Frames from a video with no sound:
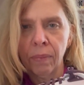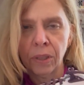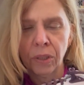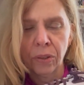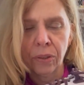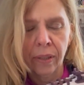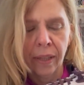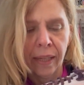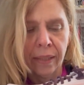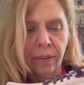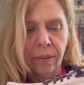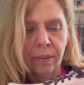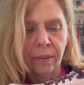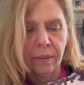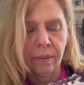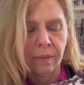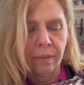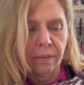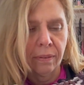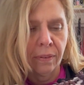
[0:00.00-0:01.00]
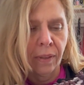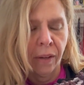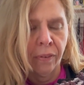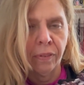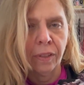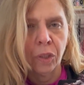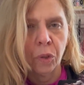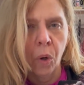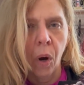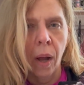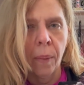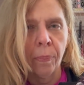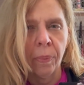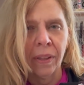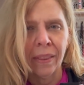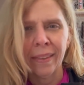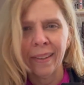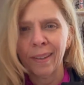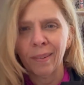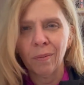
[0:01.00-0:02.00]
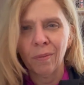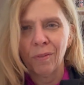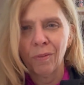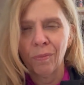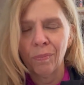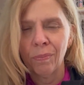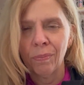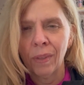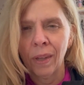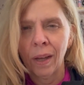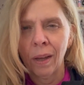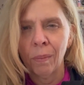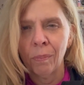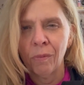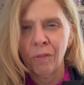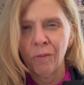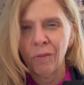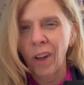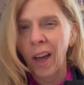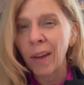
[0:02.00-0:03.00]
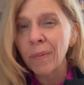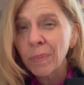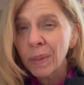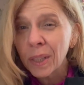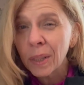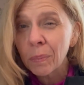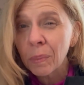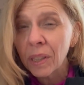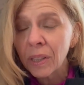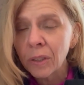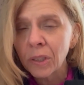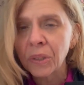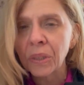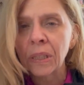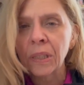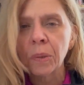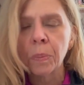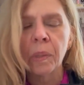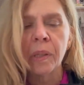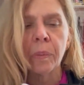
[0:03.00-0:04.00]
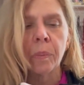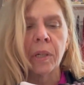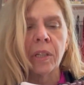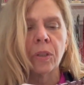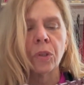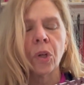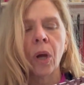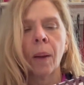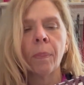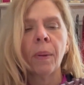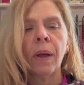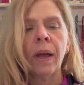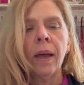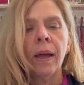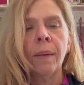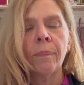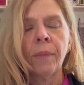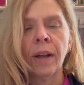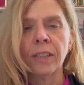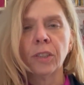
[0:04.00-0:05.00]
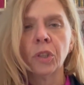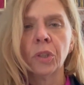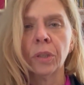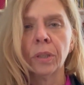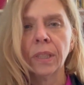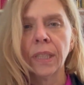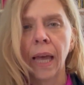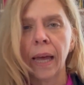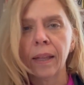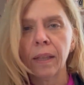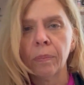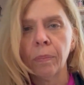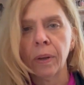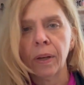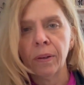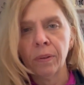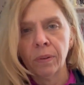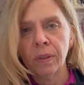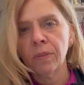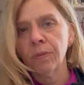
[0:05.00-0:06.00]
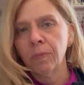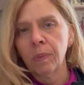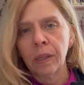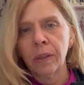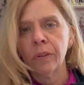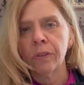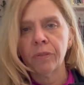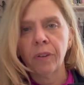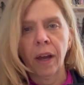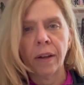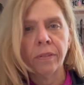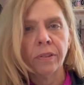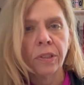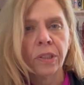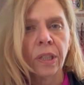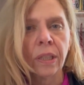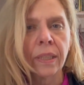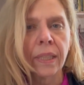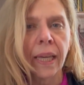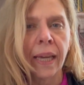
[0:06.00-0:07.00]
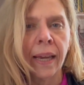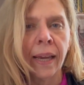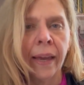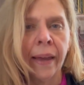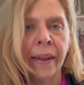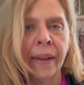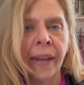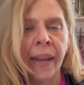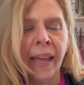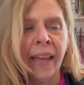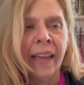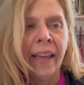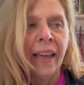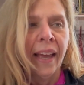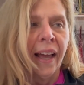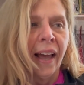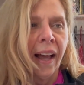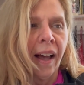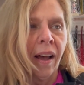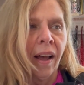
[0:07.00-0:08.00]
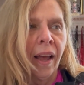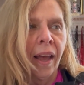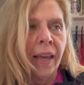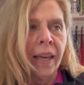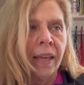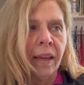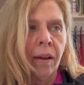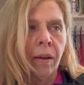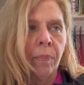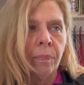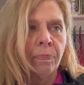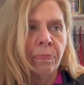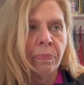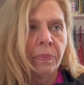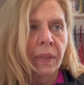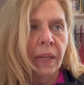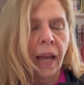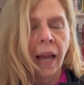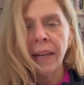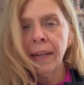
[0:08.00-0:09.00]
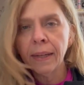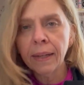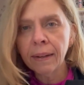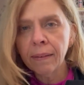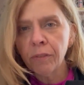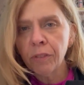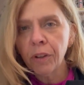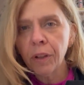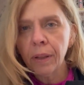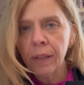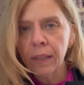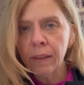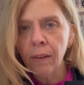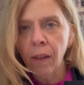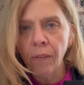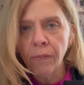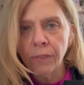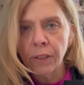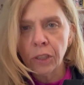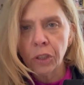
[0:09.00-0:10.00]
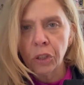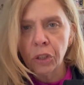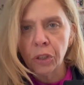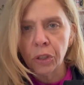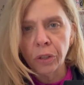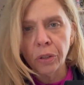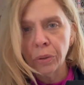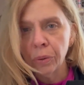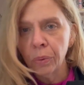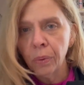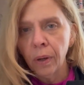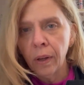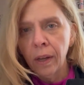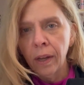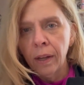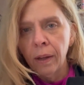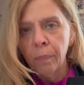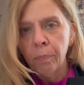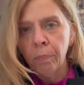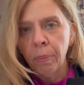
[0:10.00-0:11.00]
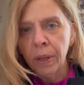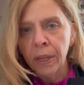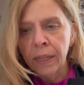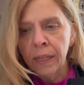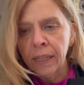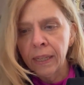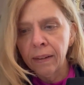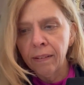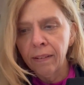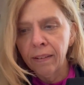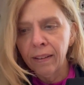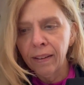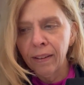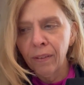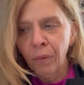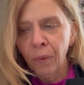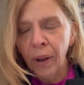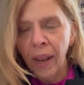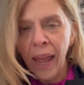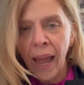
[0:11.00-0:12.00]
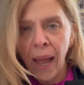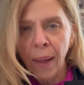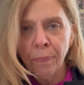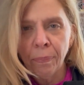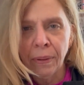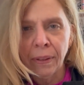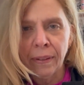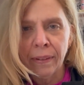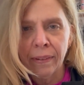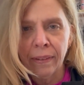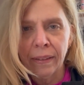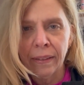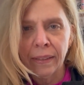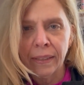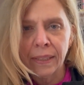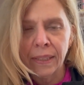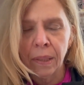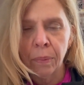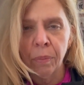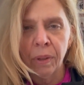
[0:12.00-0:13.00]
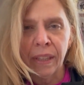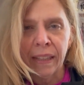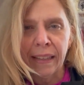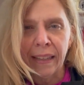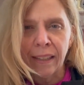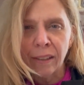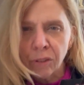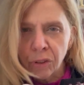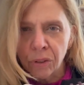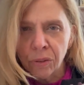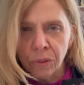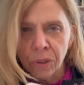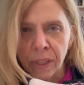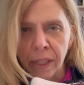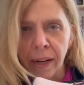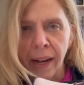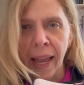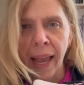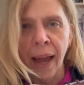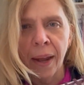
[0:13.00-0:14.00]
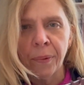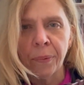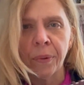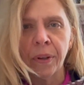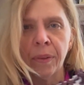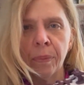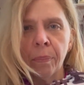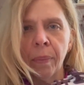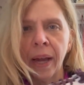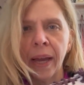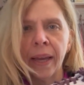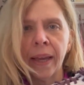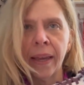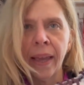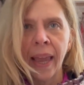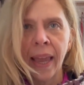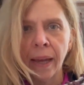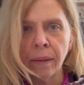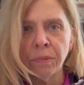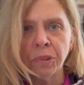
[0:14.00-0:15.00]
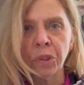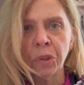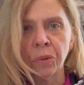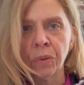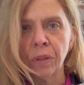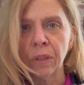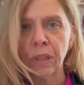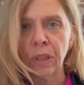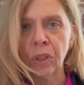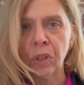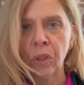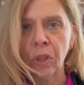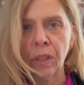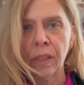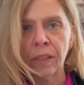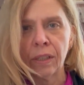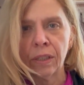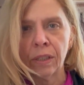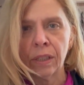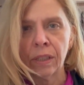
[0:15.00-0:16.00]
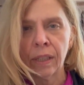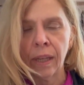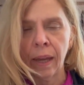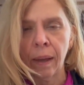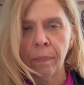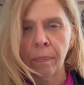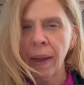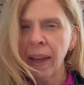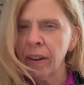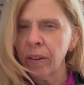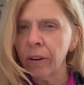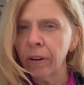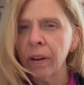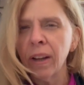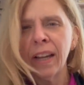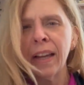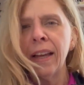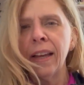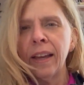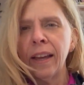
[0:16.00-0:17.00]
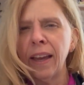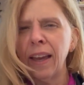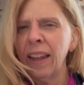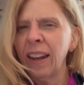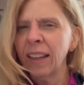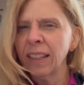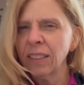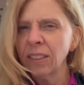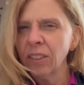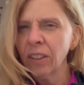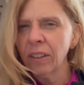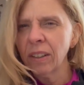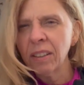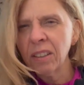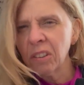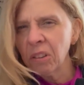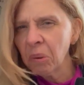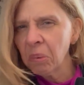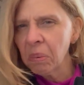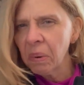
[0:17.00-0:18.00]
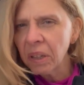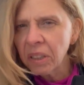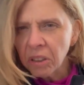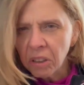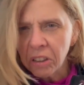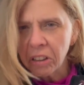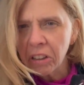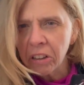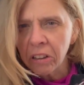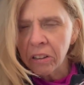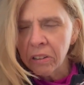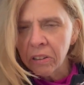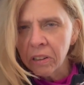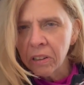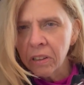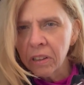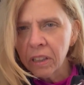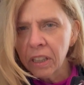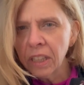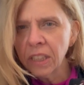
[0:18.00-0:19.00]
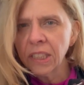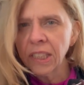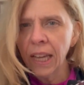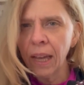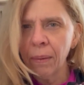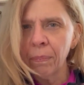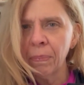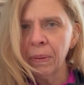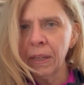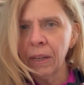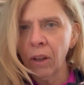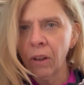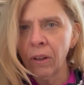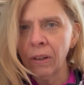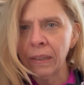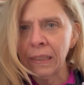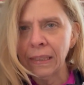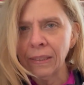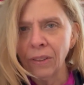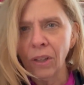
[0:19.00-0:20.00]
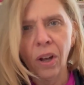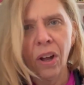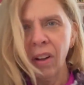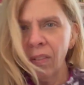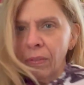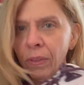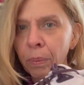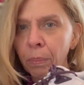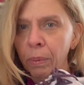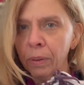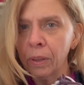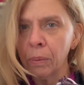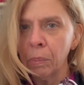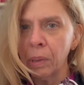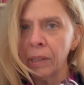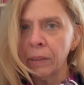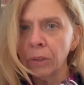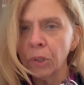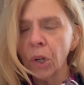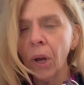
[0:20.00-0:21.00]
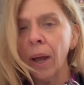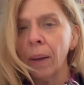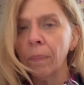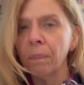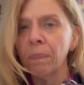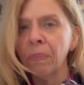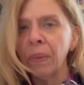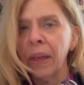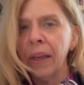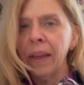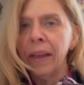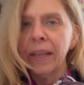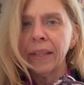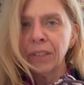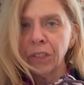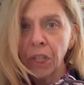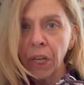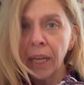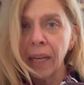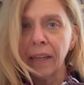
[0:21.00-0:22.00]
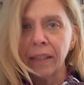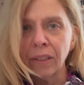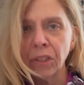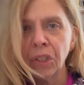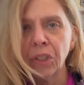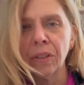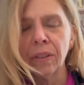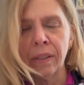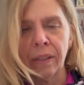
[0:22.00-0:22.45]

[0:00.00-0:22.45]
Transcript: less of a drop, I think 5 millimeter, 6 millimeter drop. I'm not sure exactly, but it was either 5 or 6. And I didn't really love the shoe, but what happened is some of the issues that I had with my hamstrings started to get better, and I started to wonder, is that because of the millimeter drop change,